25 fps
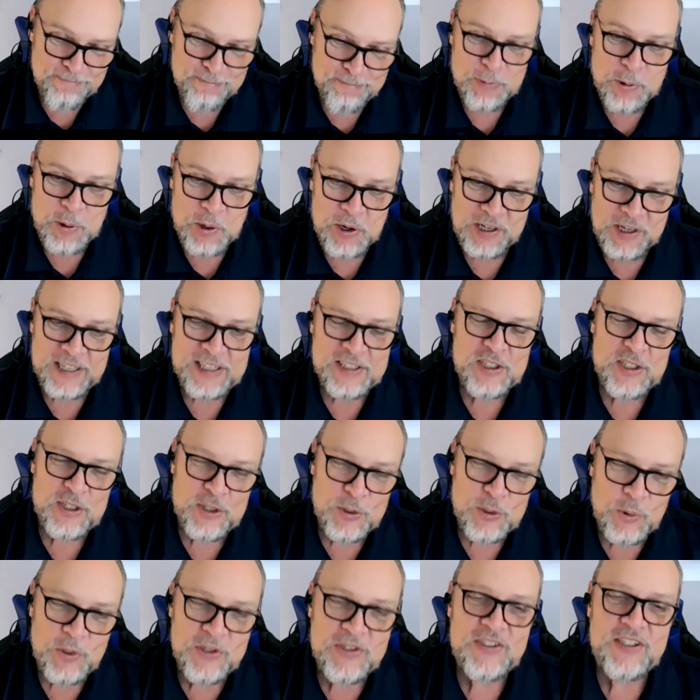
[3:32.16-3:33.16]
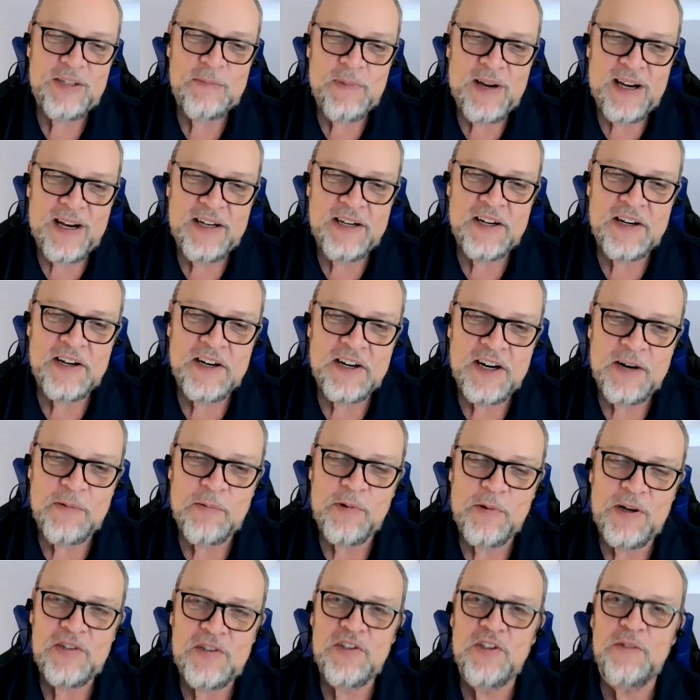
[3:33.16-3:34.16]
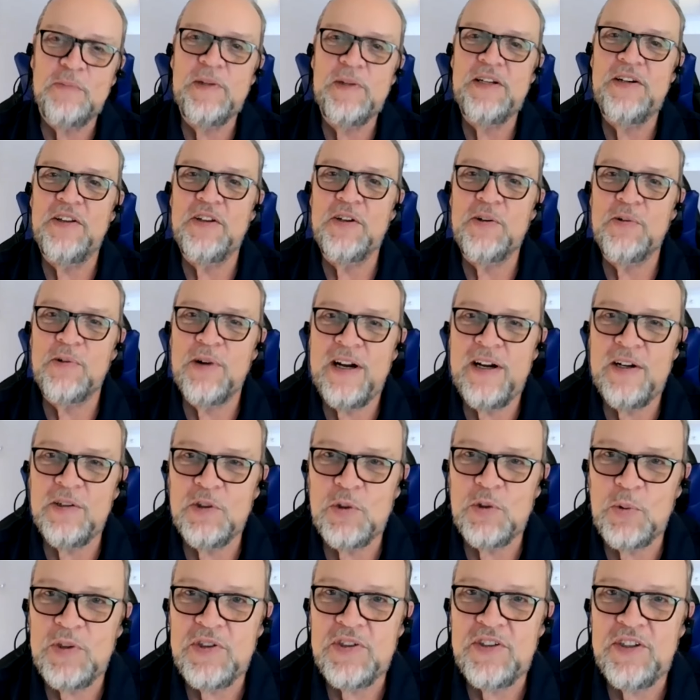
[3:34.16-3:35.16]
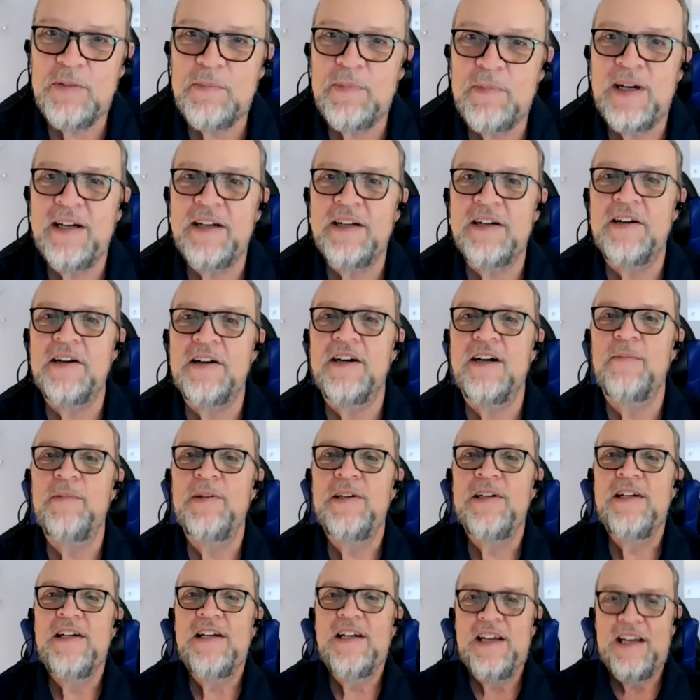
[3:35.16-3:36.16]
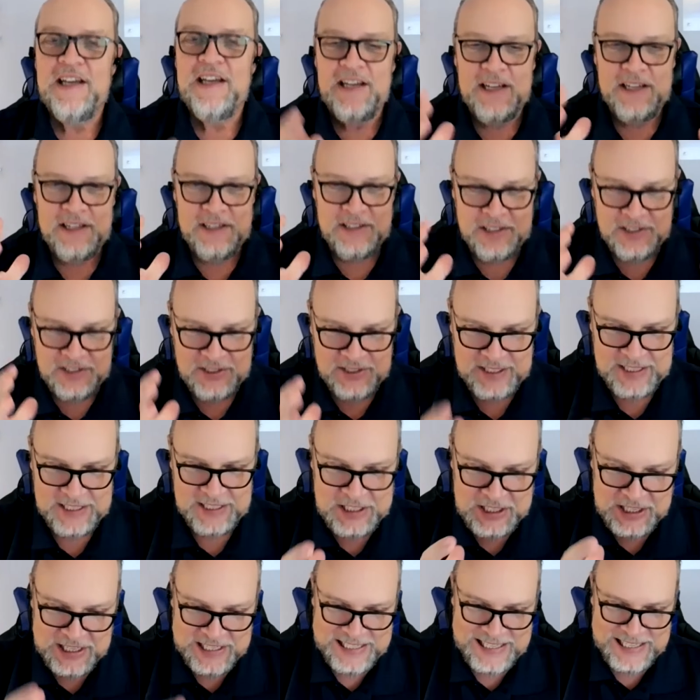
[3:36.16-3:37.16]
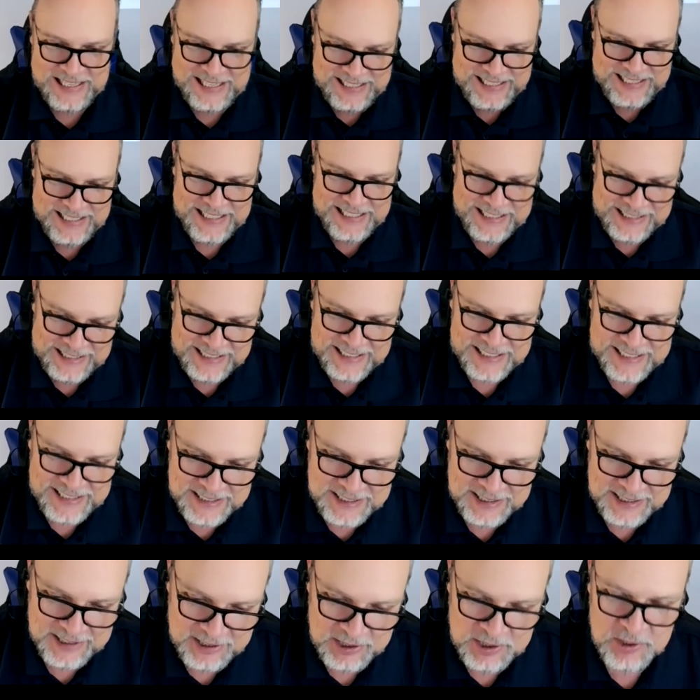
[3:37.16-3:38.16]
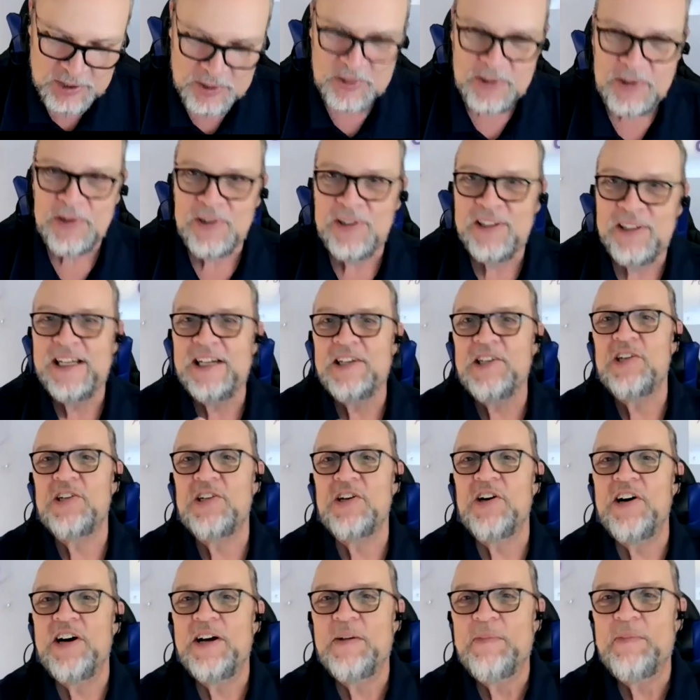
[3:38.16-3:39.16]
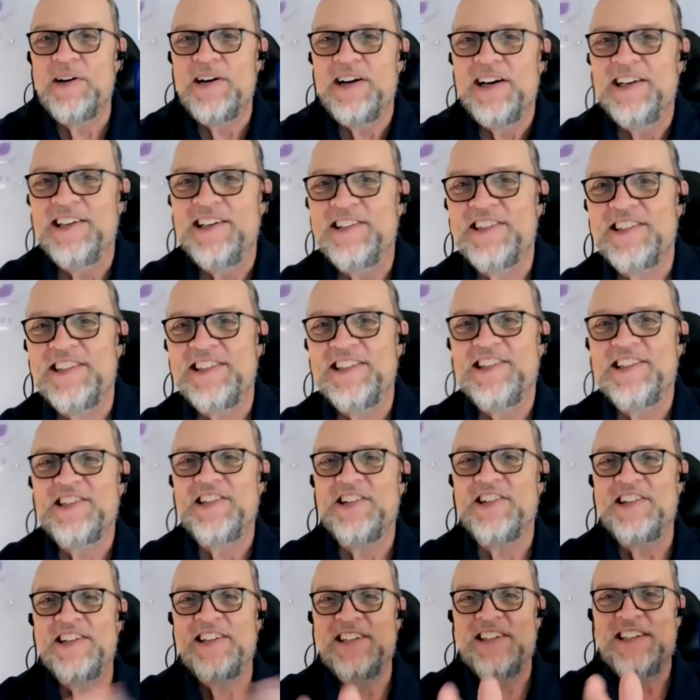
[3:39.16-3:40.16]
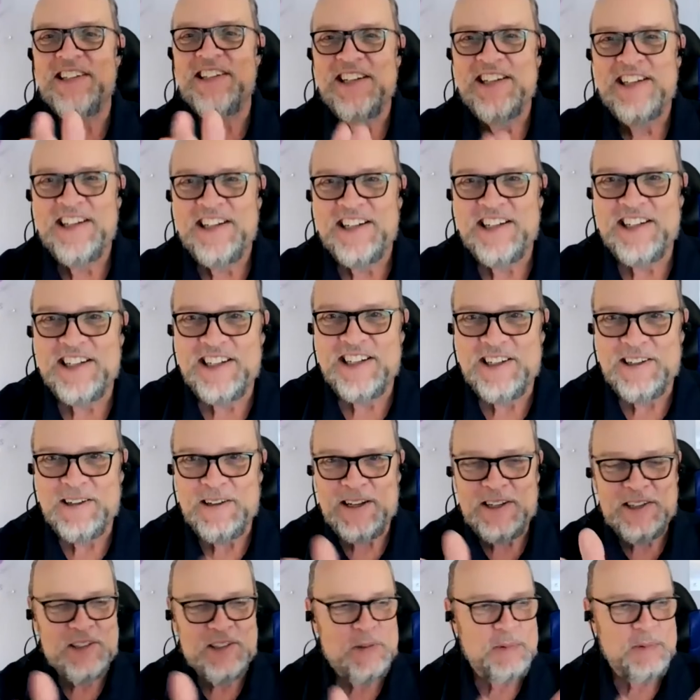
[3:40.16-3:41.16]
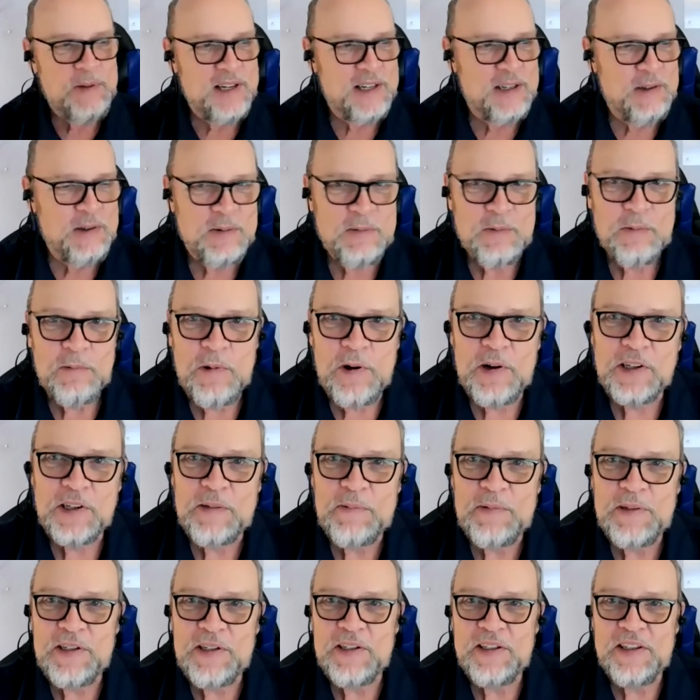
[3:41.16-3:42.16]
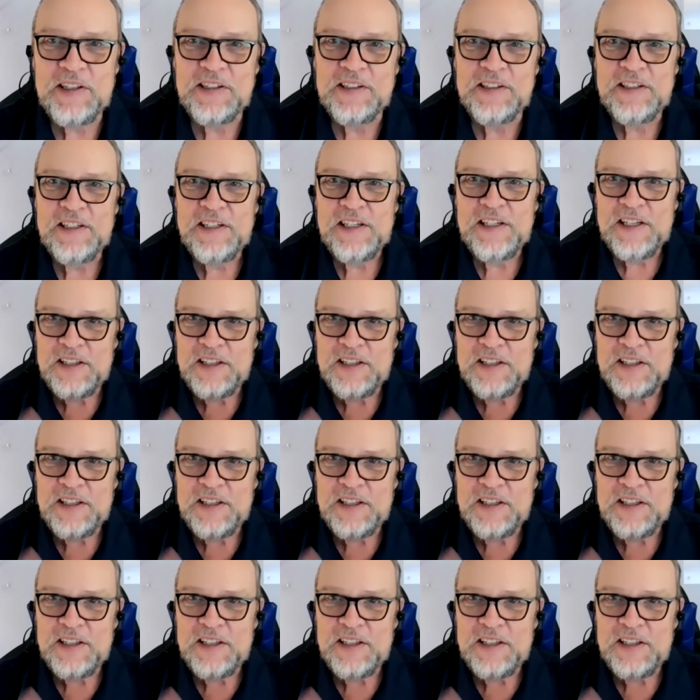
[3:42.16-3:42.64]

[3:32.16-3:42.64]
more or less twisted my arm, wrestled me to the ground, twisted my arm, and said, "You need to get this under control." And that's Sean Mize. And Sean, I just want to welcome you to the